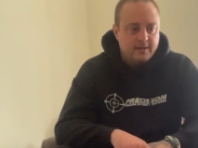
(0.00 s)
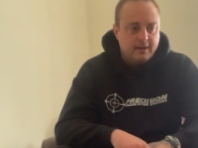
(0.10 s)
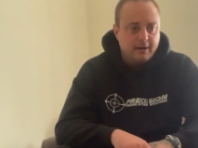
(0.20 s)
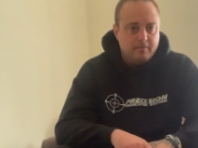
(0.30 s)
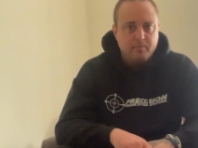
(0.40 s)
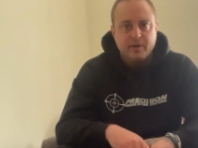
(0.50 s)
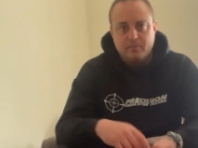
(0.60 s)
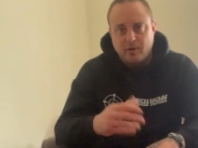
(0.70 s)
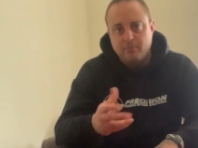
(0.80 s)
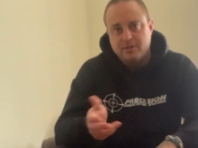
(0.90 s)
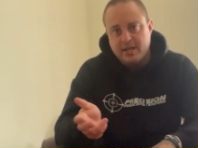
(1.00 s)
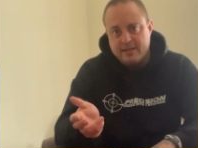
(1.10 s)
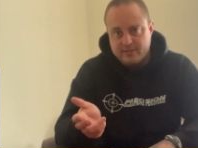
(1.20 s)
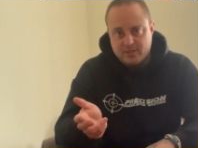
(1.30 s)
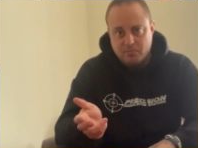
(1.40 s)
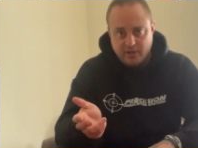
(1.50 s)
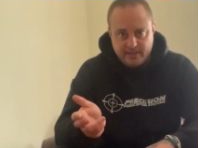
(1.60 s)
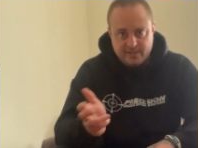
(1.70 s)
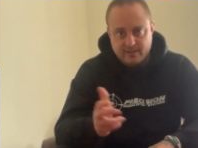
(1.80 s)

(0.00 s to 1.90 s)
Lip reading: But it probably has its place,